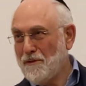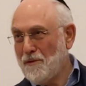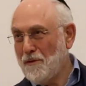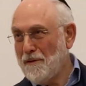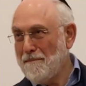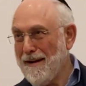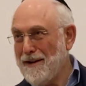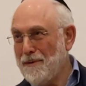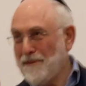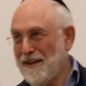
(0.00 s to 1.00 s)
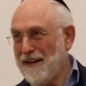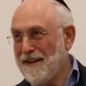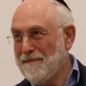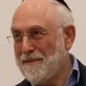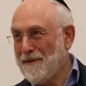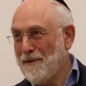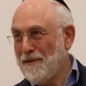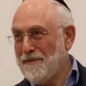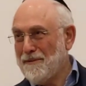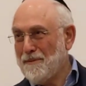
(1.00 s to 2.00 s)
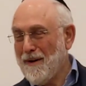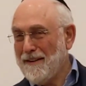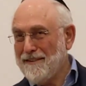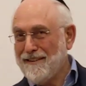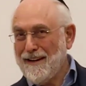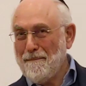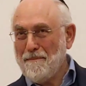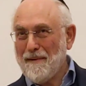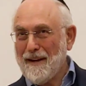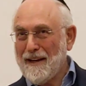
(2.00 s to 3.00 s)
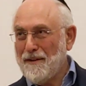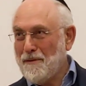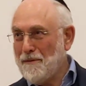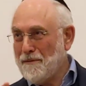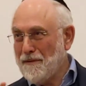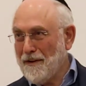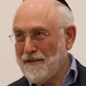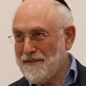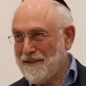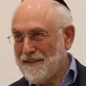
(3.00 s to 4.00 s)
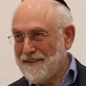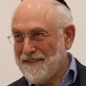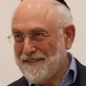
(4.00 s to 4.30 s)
to the mind you take, because one slip, and you've lost it.